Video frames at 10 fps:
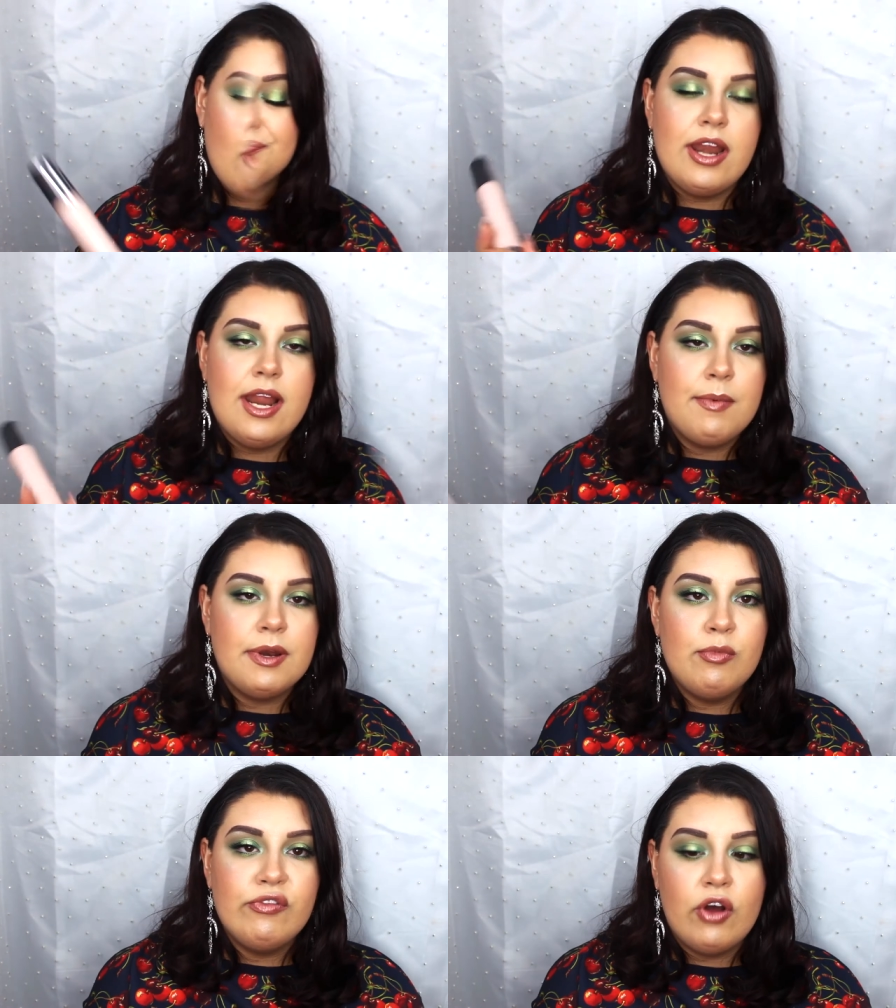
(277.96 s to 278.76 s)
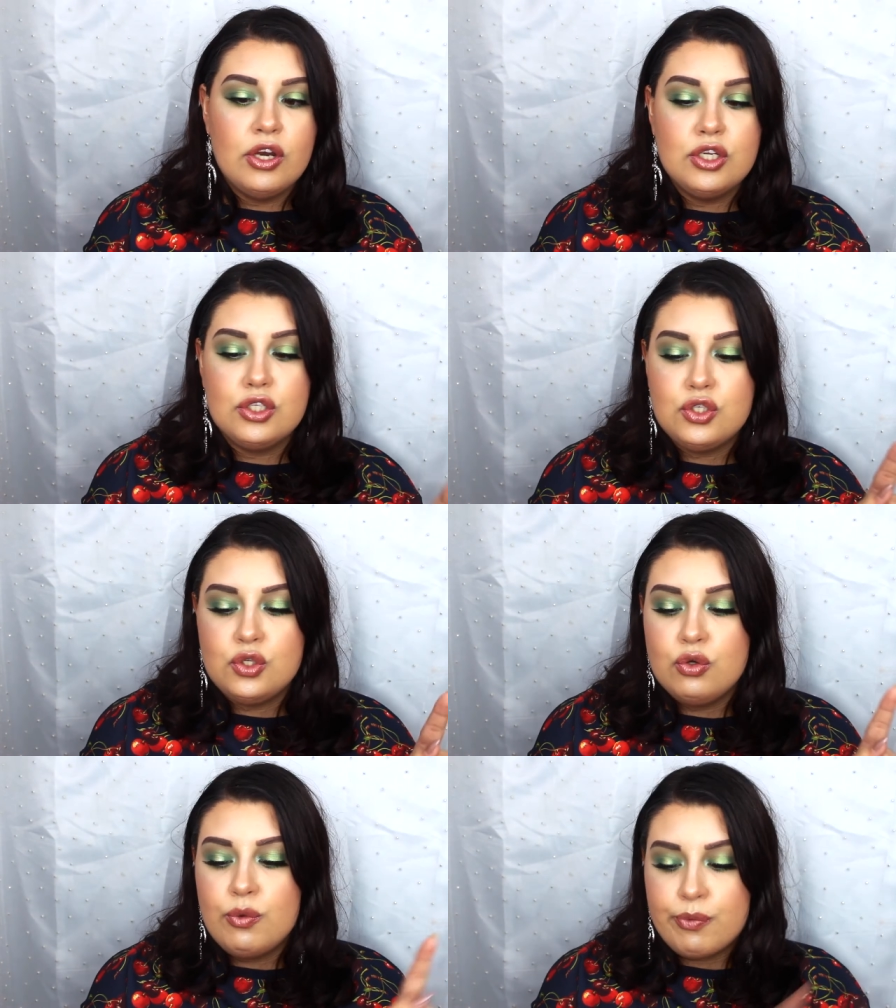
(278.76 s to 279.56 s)
All right, now I'm gonna move on
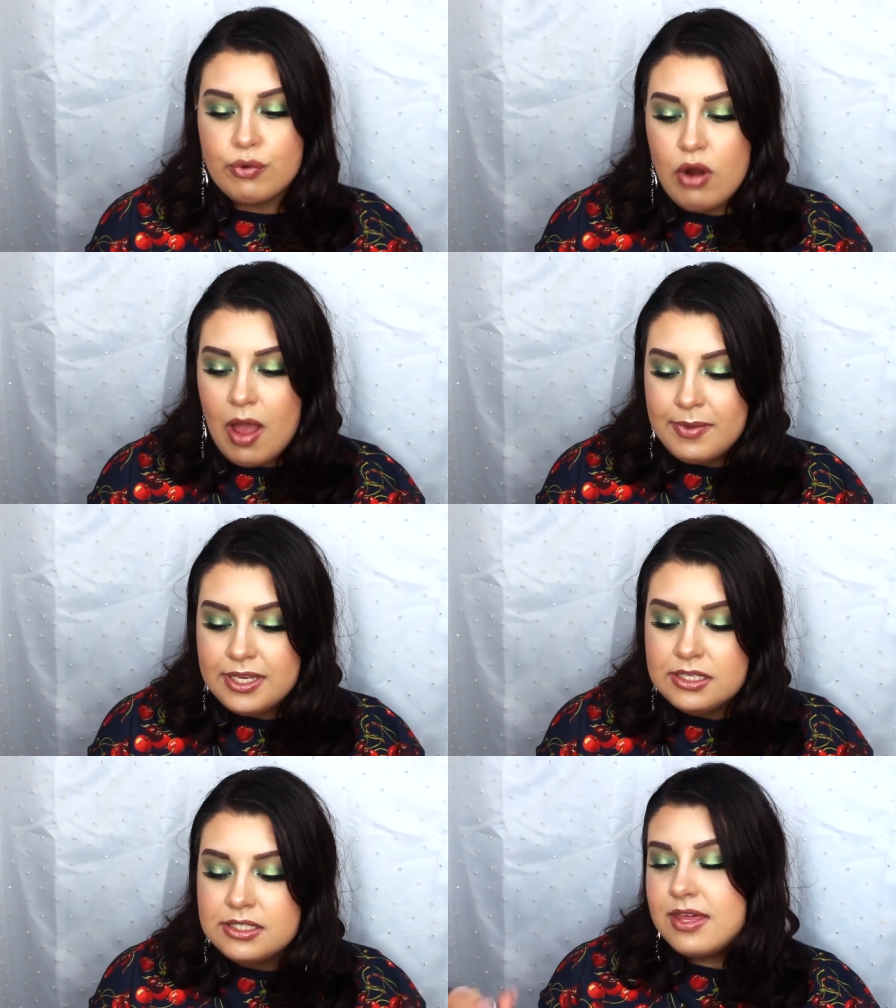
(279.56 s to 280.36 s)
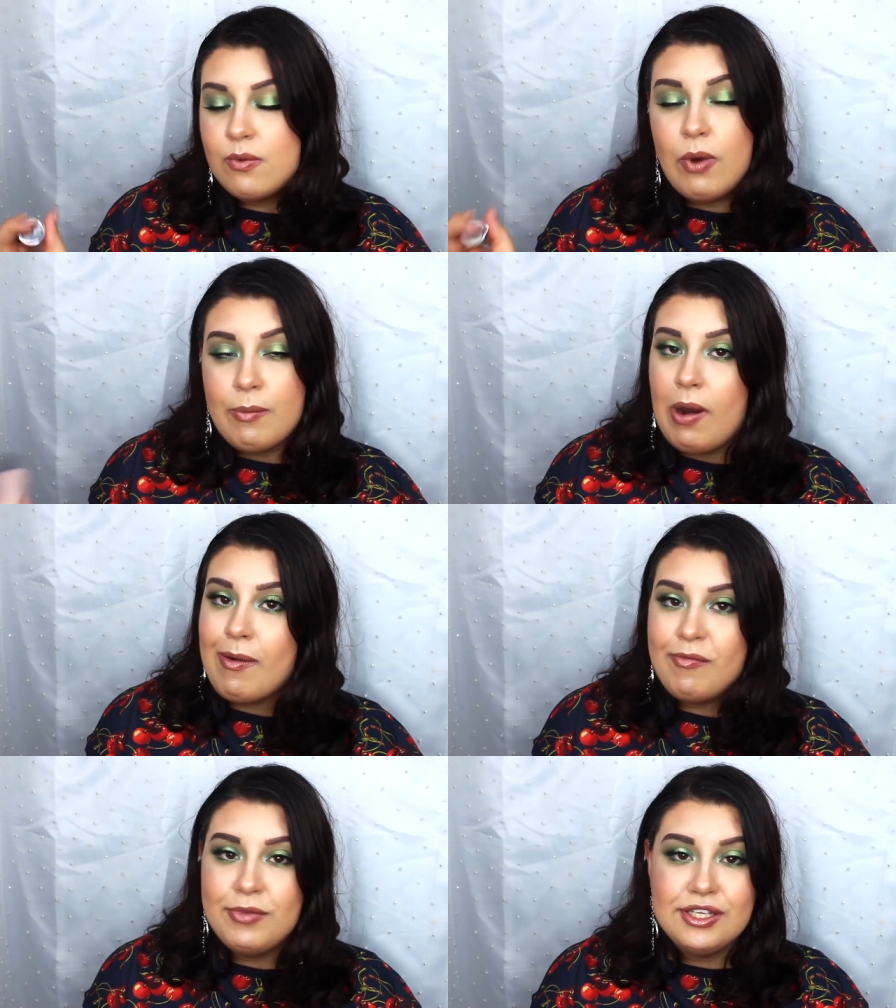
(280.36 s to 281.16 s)
to primers. The one
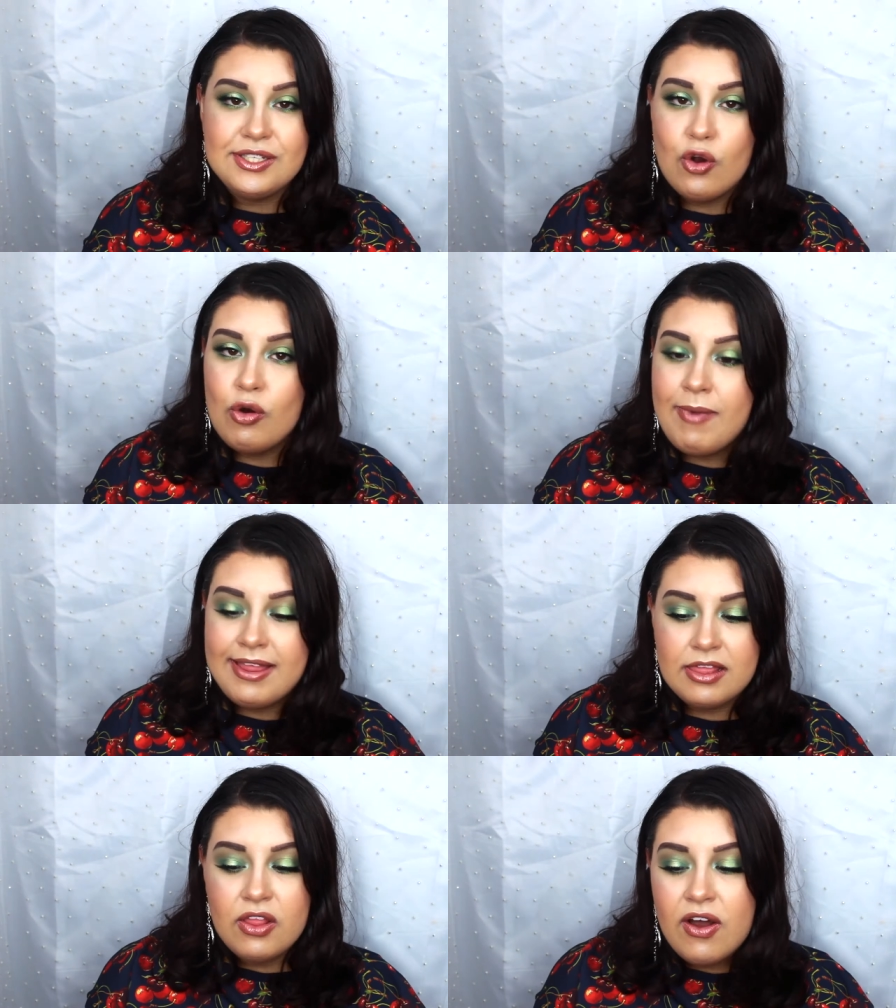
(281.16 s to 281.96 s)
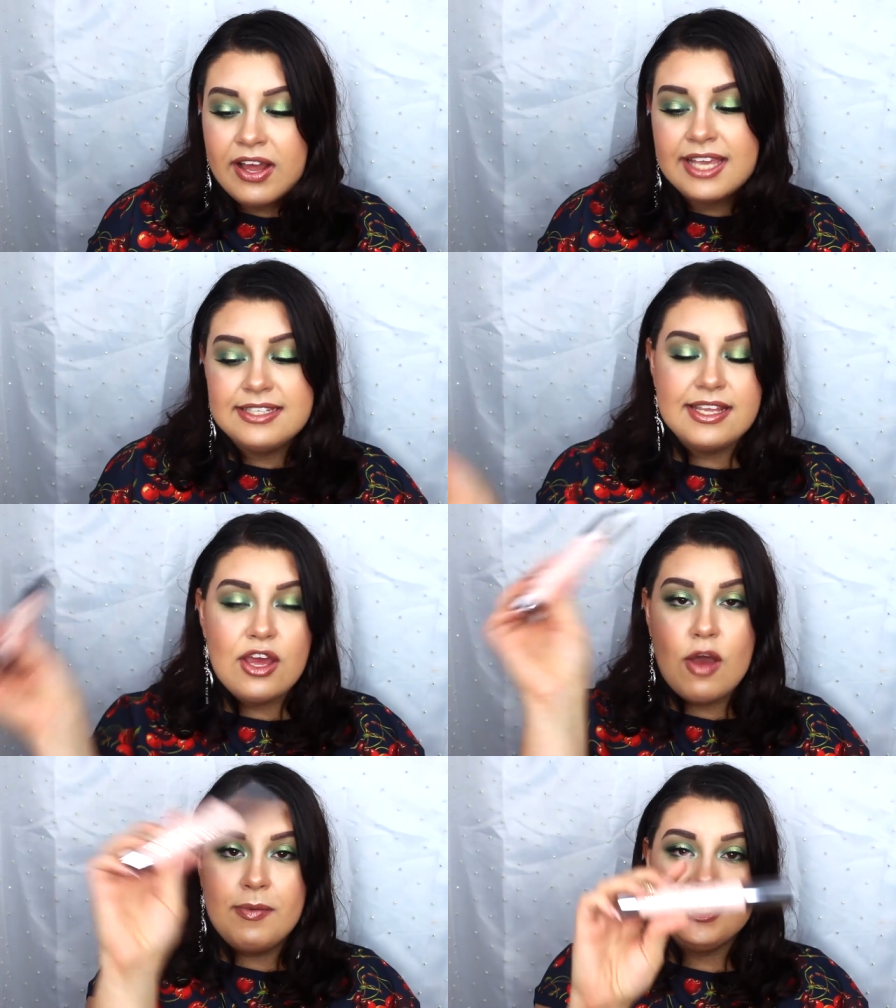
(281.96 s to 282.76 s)
primer I've been using all month long is
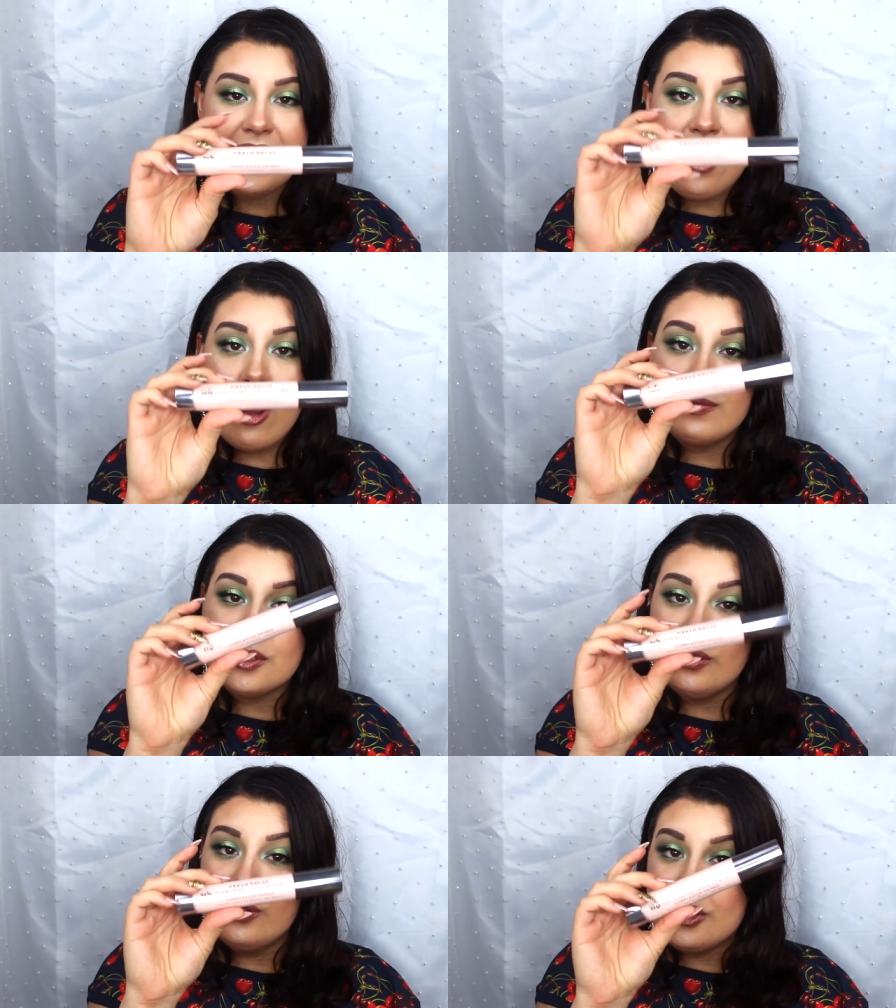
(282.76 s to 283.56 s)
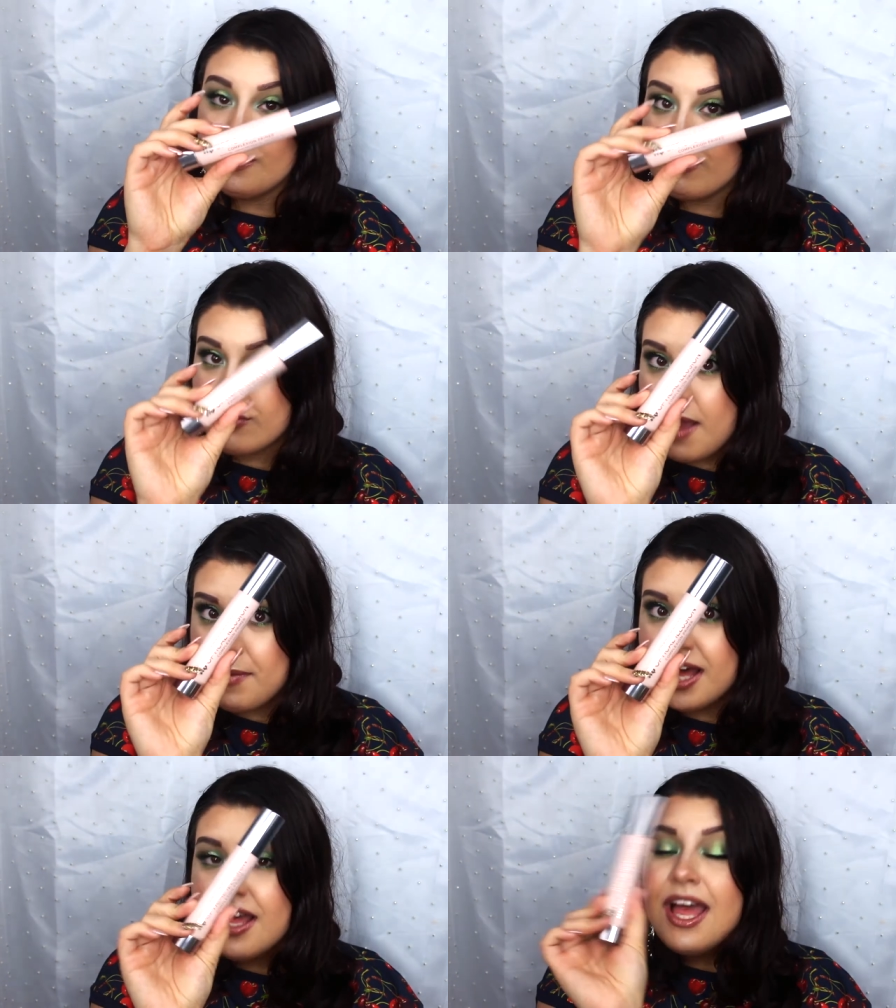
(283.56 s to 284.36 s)
the Urban Decay Optical Illusion
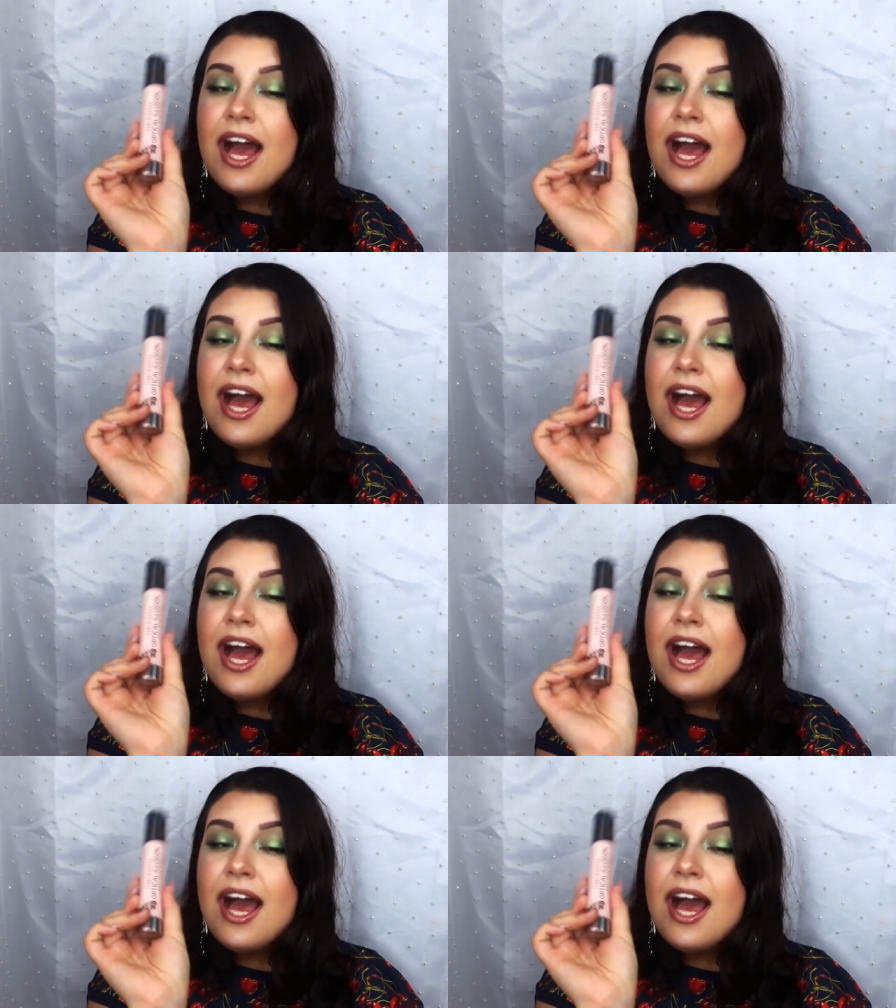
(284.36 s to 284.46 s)
Primer.